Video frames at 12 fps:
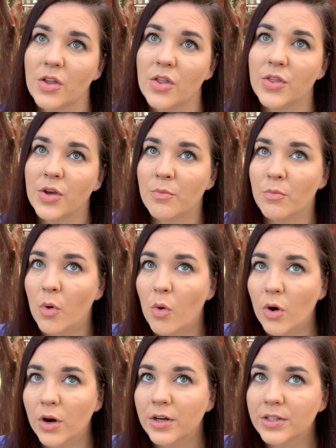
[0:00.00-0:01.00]
the
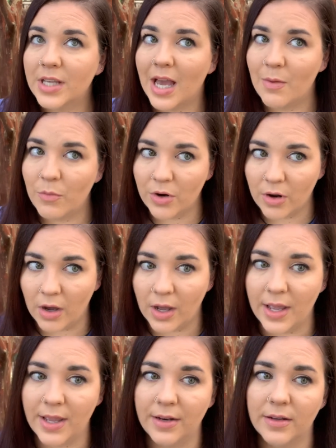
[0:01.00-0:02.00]
more time went
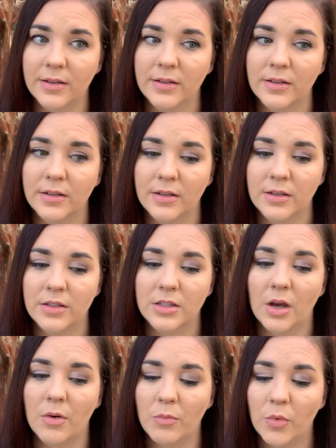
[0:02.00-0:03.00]
on,
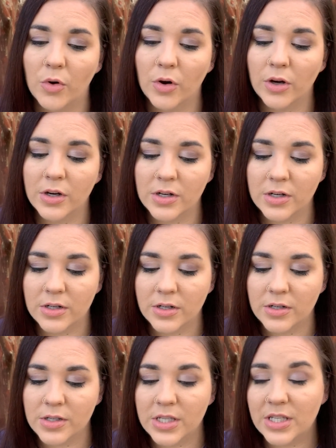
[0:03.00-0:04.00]
the more
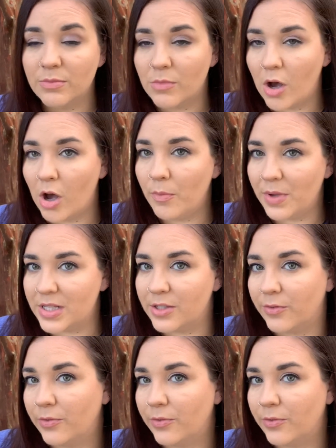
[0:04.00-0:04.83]
small bits of